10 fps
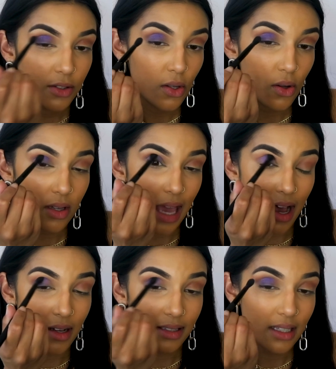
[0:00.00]
So
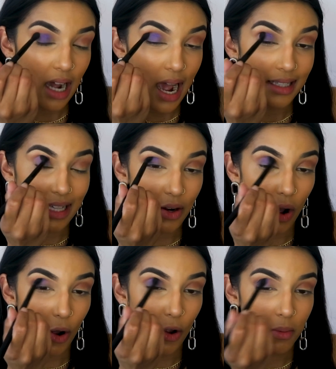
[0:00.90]
gals and guys at
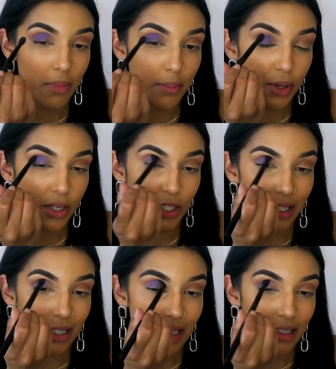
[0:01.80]
home, my beauty
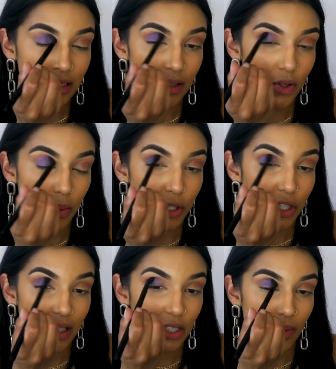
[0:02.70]
junkies, if you're
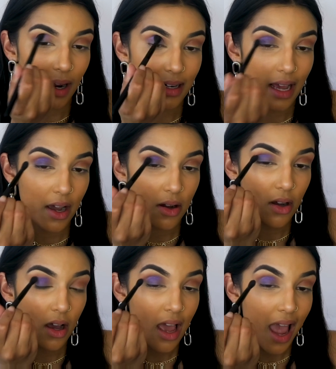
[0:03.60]
watching this right now
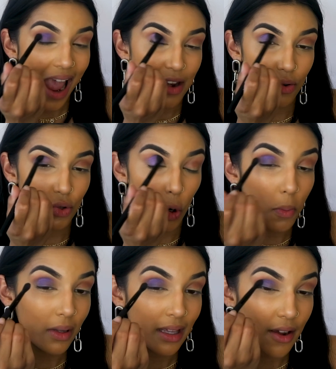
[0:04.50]
and you're
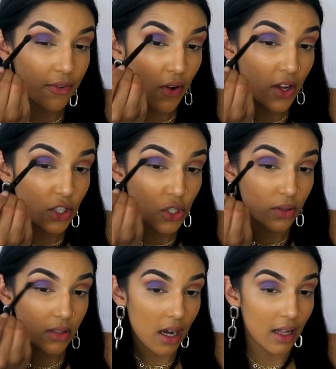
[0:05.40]
normally afraid to
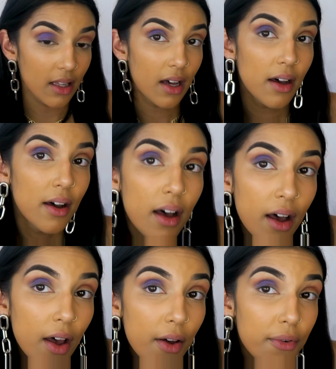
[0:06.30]
use color,
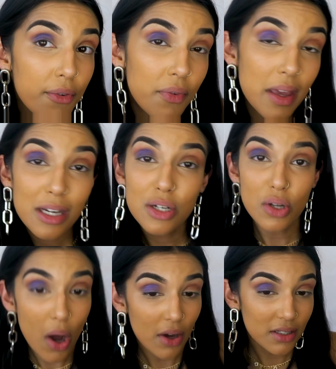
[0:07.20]
fear
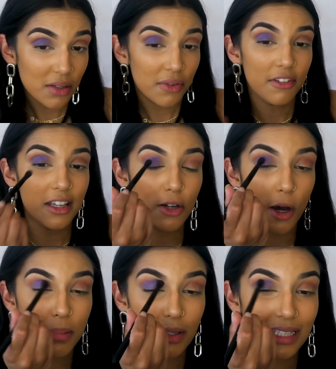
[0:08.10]
not,
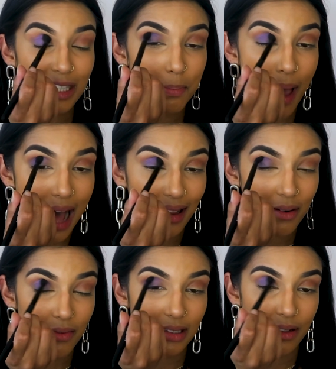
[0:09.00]
because this
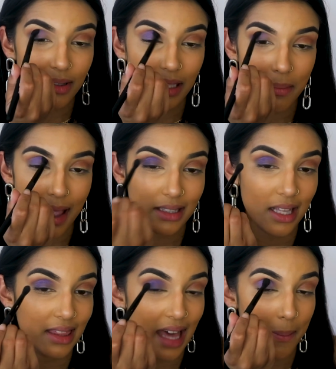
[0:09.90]
palette really, really makes
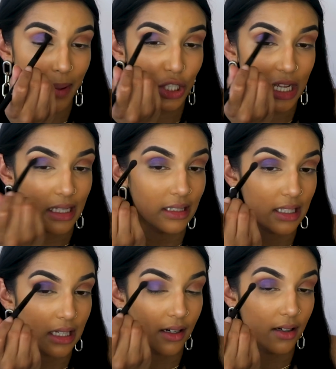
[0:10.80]
it that much
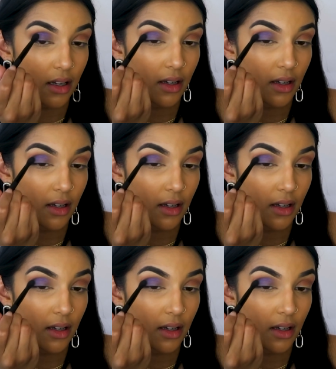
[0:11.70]
easier.